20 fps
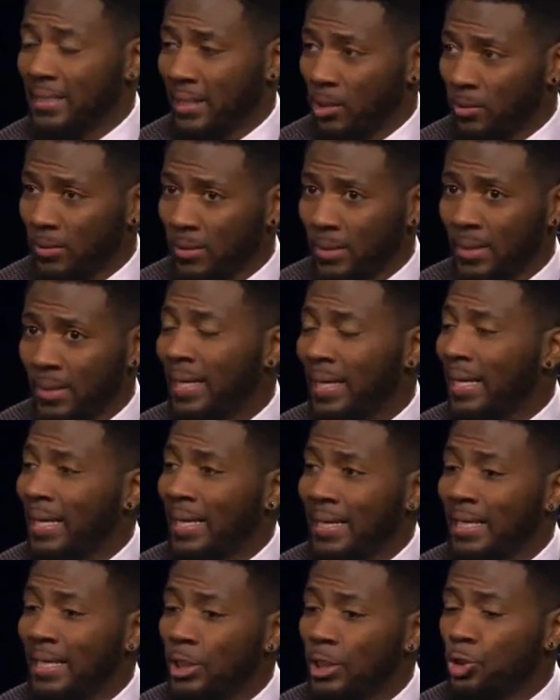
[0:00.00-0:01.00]
healthy,
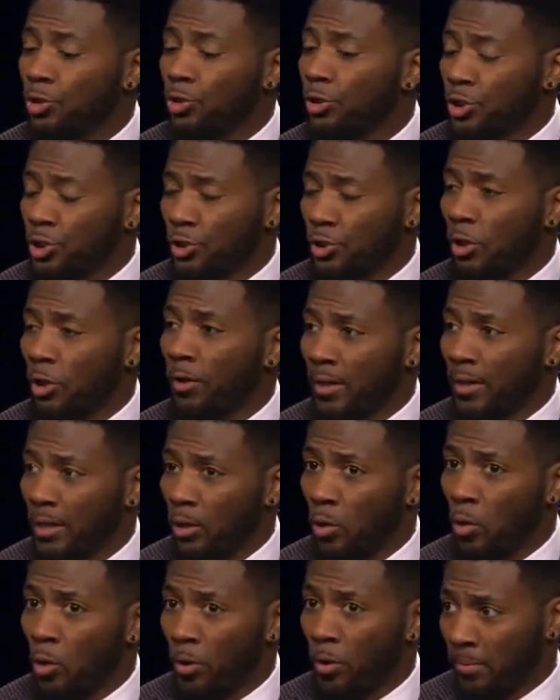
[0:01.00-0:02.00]
he's your
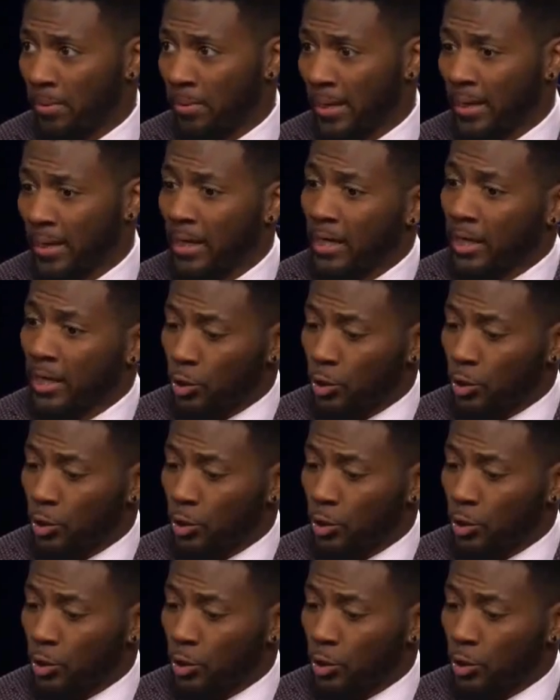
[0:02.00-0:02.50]
starting quarterback.